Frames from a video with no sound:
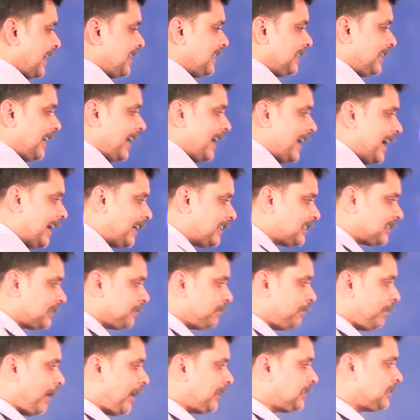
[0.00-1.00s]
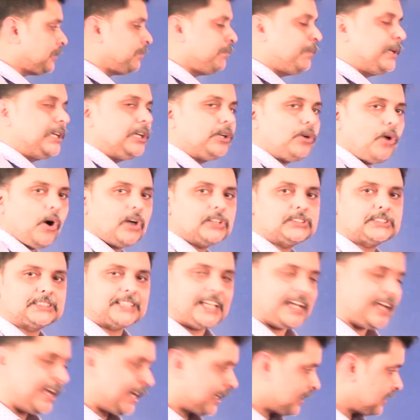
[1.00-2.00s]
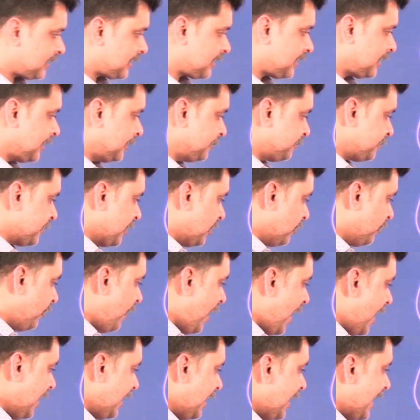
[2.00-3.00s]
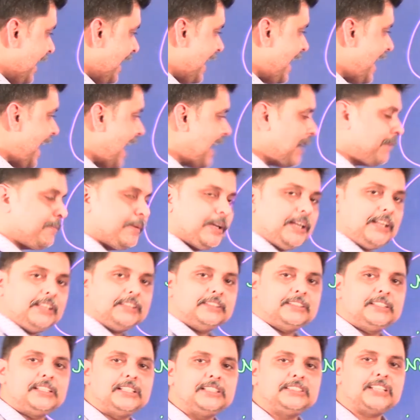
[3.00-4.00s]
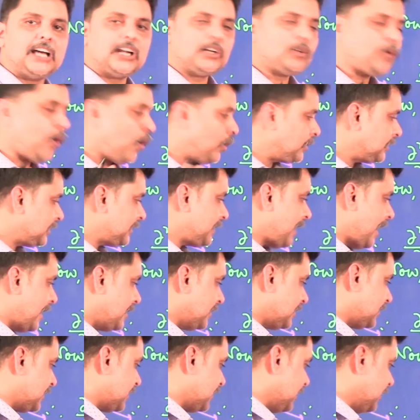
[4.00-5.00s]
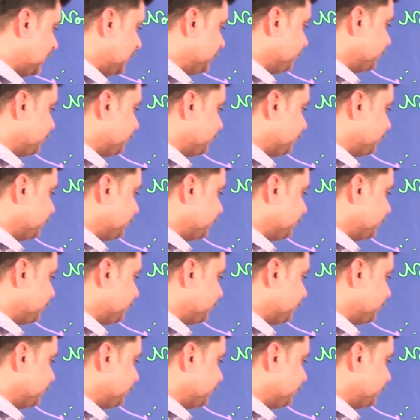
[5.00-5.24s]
sin kx plus b cos kx, where a and b, these are constants.